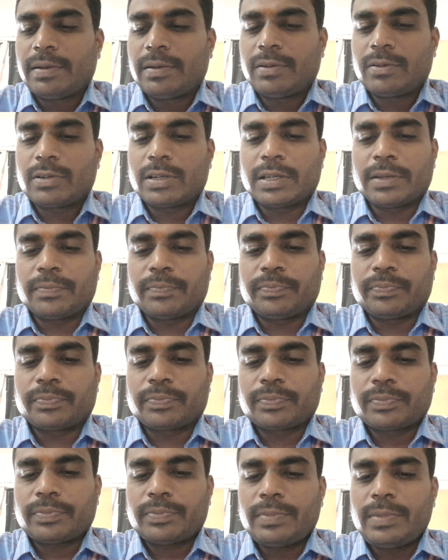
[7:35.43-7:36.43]
Okay.
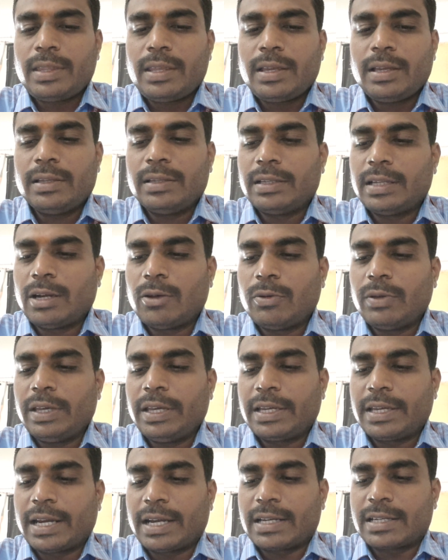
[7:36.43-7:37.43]
Now
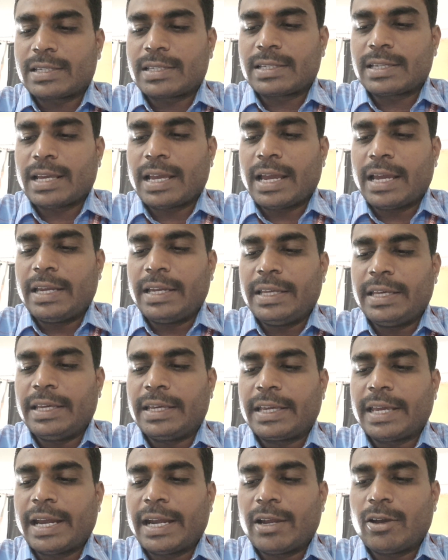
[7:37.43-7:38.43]
ECADs. An
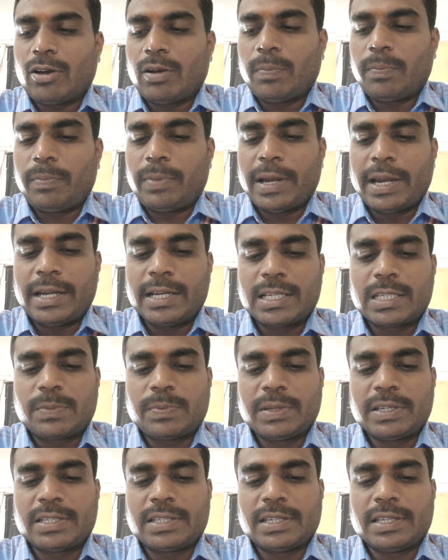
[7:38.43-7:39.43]
ECAD of plant
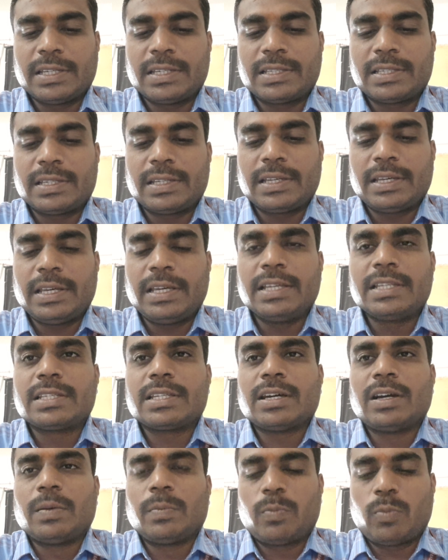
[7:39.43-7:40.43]
species
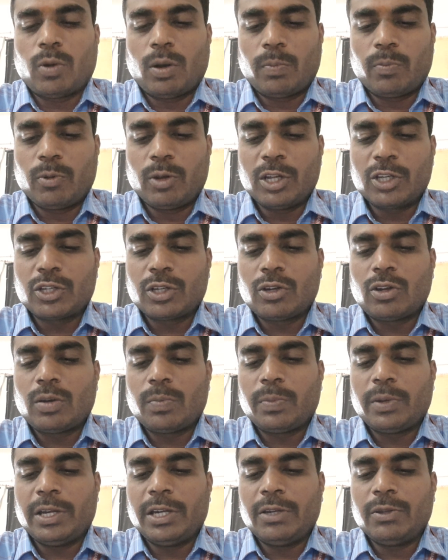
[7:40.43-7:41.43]
is a population
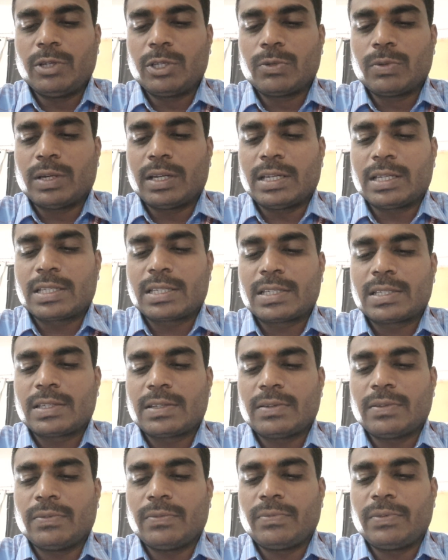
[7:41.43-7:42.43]
of
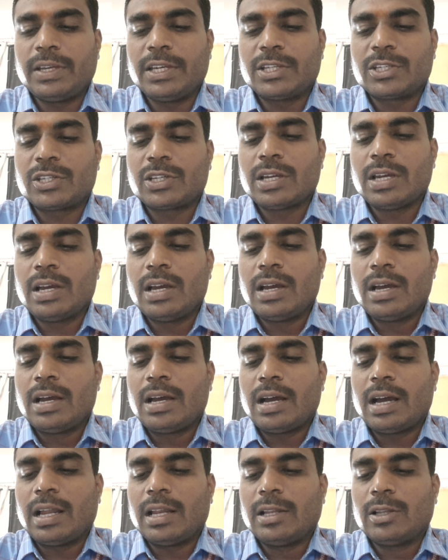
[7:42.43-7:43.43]
individuals which,
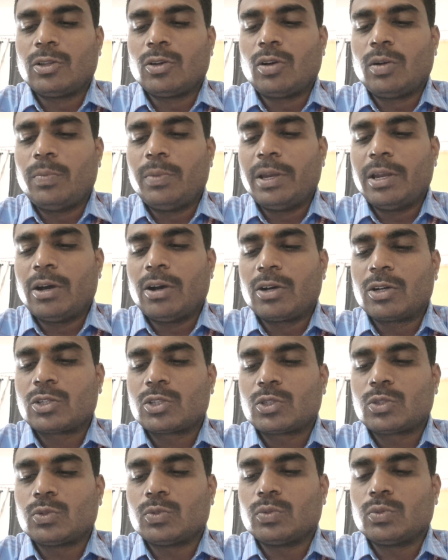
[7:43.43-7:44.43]
although
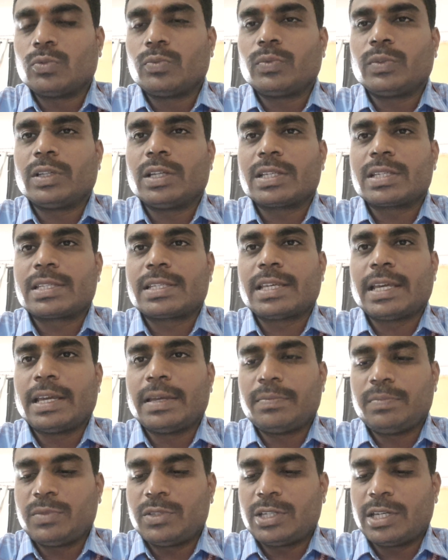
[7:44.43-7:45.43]
belongs to the
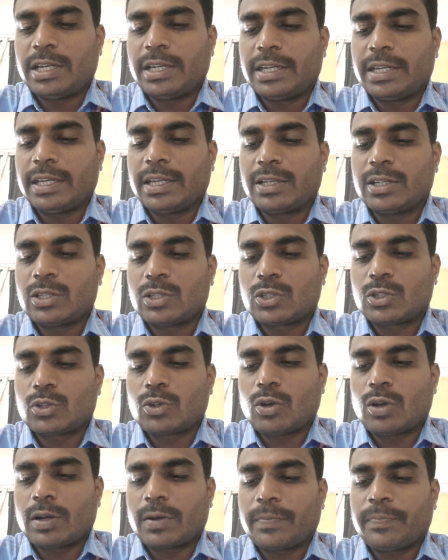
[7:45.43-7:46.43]
same genetic
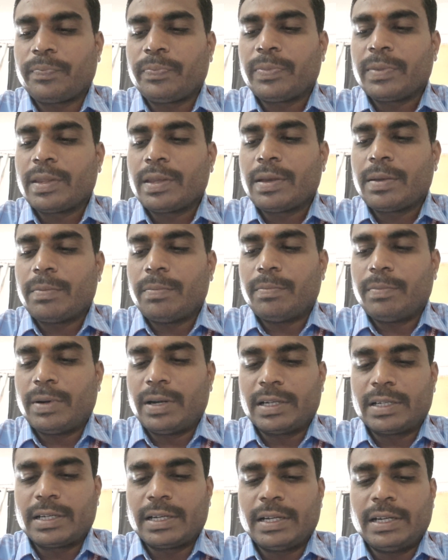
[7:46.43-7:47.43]
stock,
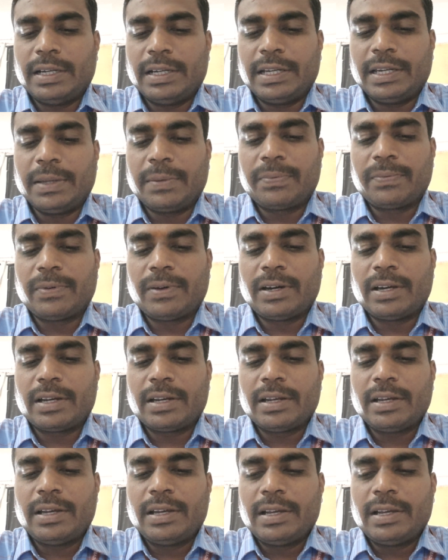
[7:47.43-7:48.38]
but differ